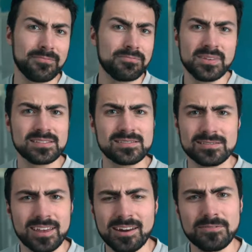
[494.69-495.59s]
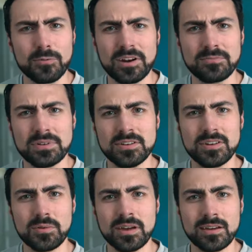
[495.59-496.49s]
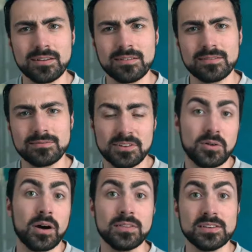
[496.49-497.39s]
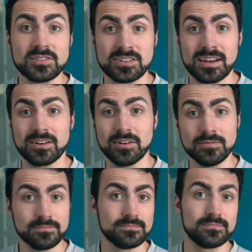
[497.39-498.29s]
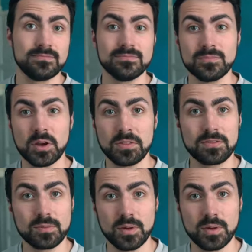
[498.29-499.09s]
It's kind of what I've been doing, on this channel with